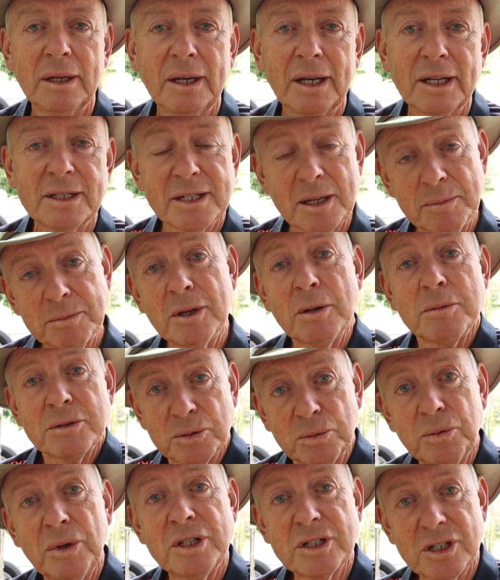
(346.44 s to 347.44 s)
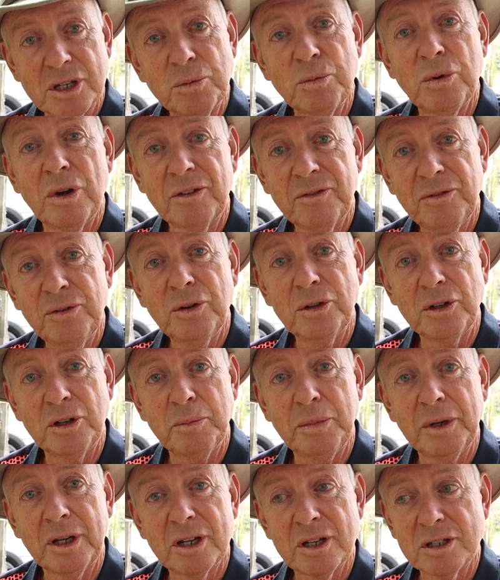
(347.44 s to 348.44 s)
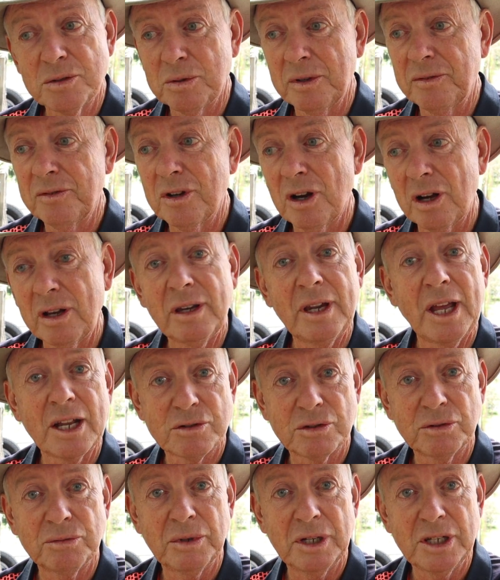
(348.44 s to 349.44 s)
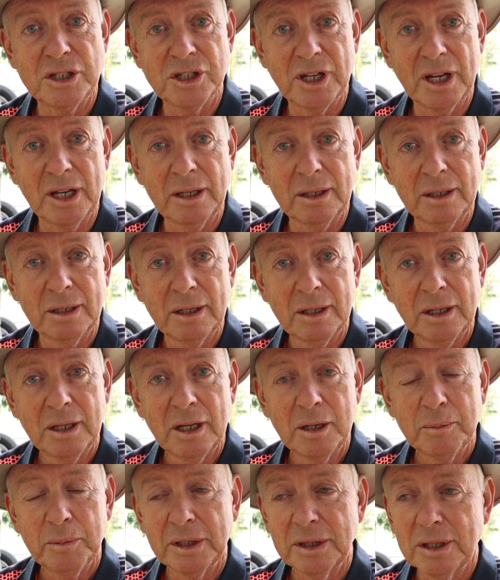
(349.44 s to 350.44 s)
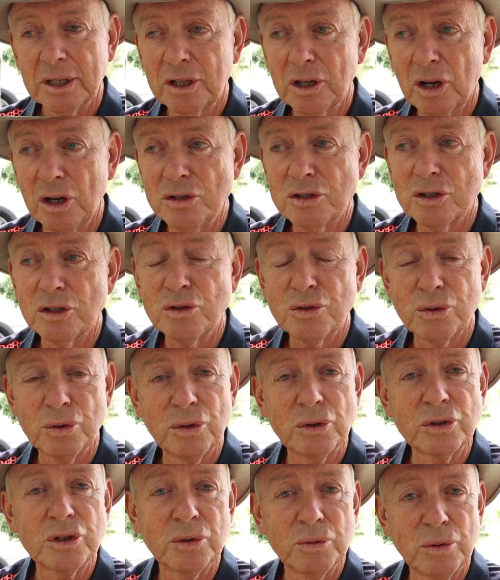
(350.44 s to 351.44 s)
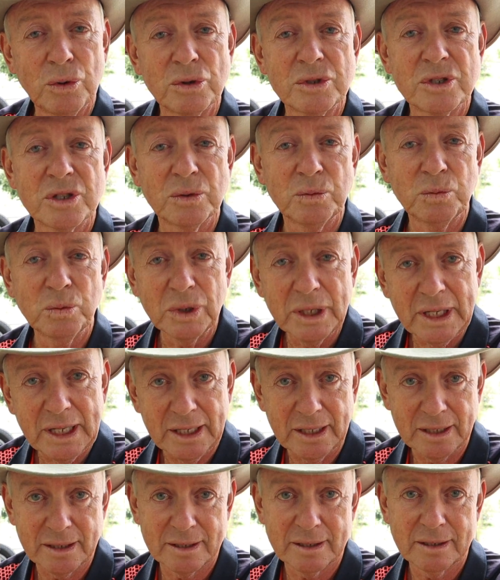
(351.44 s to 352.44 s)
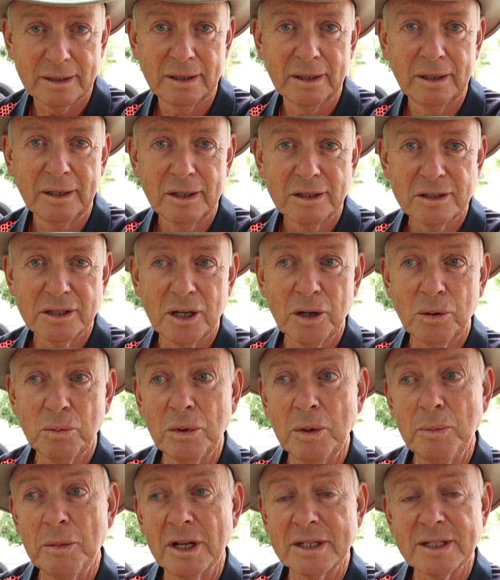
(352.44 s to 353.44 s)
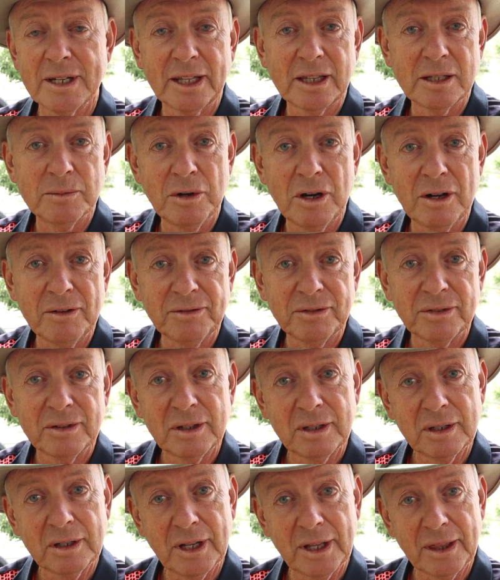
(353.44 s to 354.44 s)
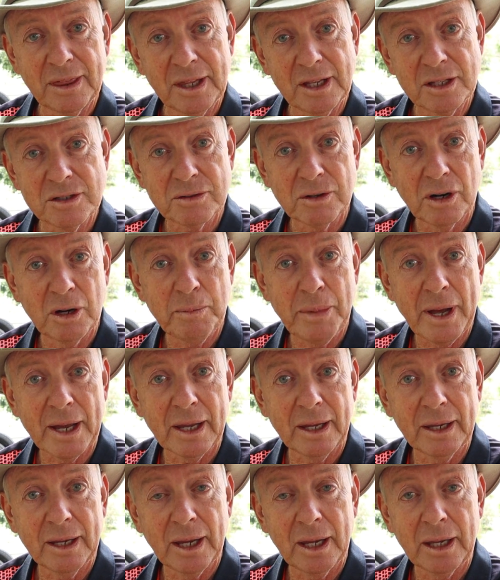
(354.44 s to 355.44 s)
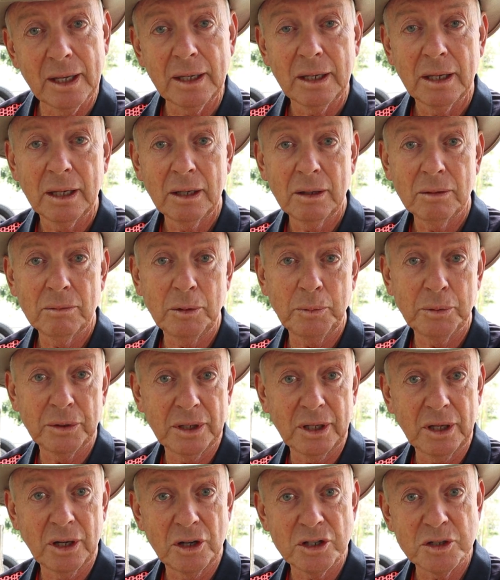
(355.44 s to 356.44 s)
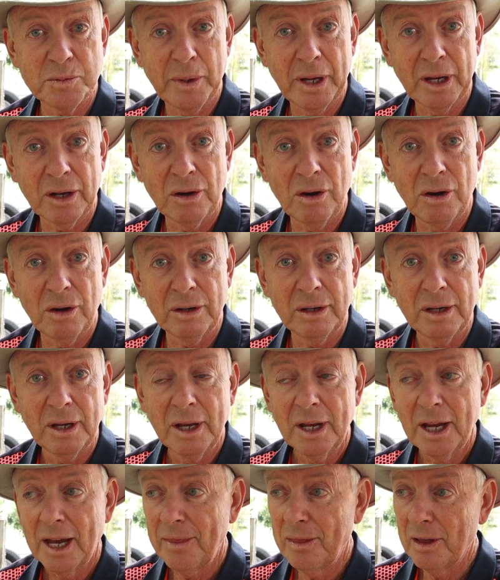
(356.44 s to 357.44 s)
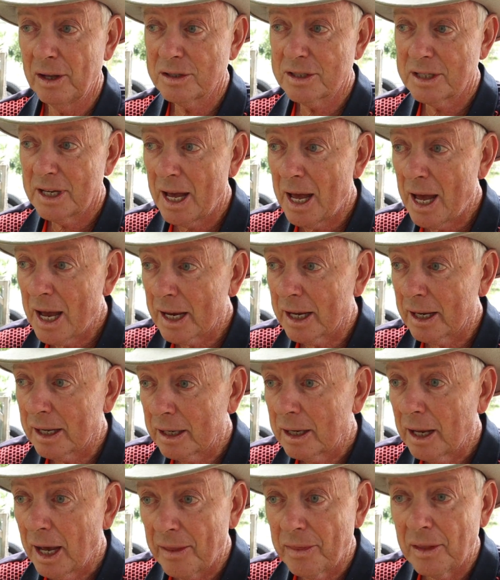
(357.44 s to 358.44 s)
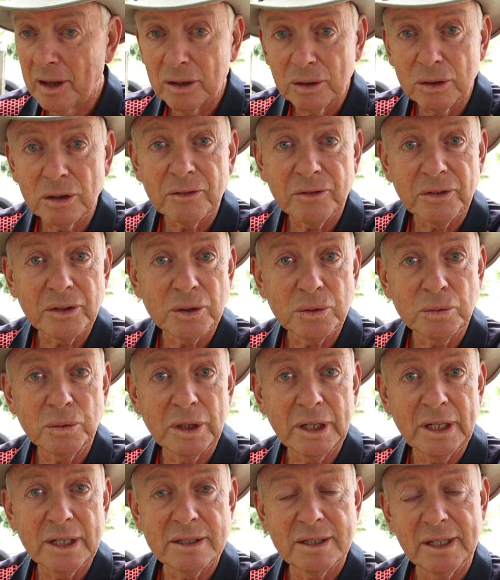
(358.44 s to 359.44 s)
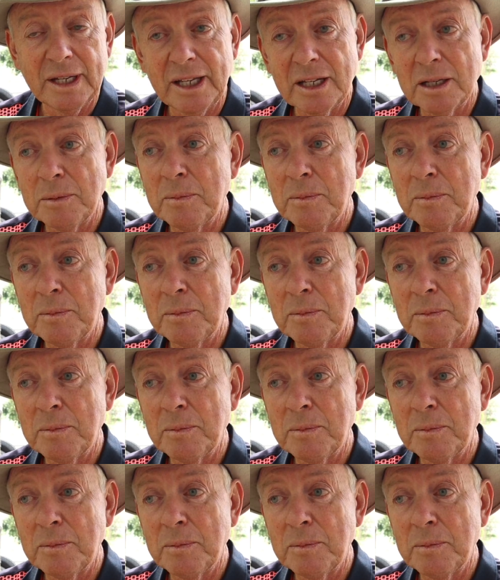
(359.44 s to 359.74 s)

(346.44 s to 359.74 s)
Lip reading: And sometimes the weeds can work for you because we've got natural regen, but the goats are drawn towards the weeds. So we might take them off, let things grow back again, we put the goats back on, and they'll target and they'll look for the weeds in